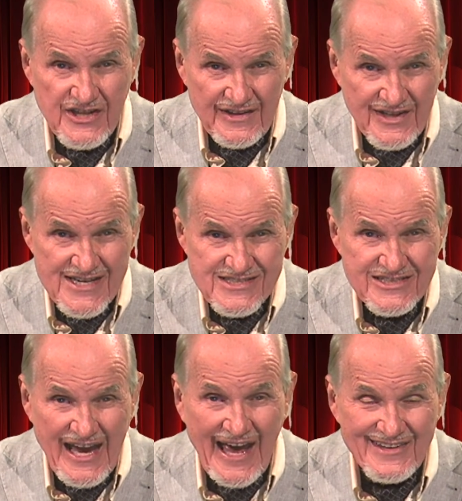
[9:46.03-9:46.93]
that
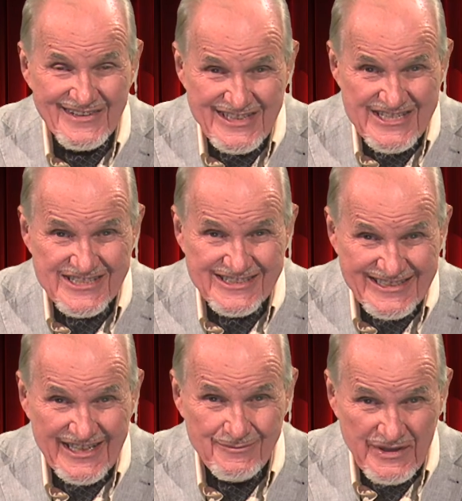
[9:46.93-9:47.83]
lasted at least
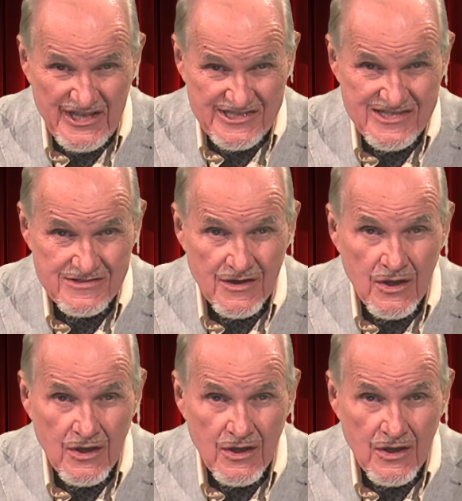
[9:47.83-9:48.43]
10 minutes.